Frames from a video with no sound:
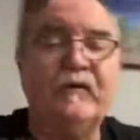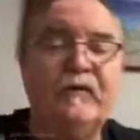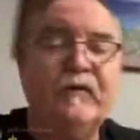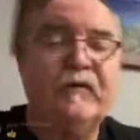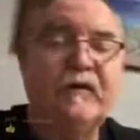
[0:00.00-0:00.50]

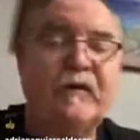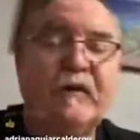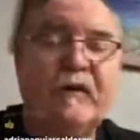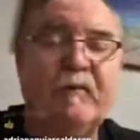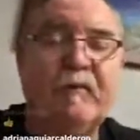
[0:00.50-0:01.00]
what
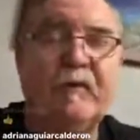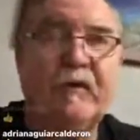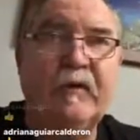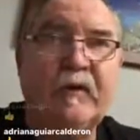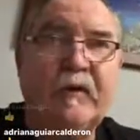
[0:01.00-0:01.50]

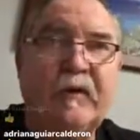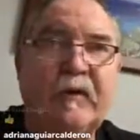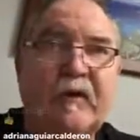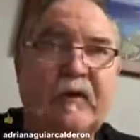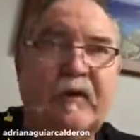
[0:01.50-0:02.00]
works
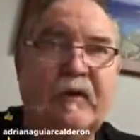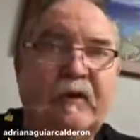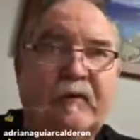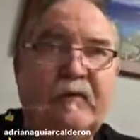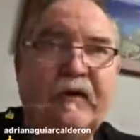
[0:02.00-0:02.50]
and what
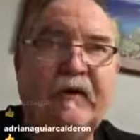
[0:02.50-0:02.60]
doesn't.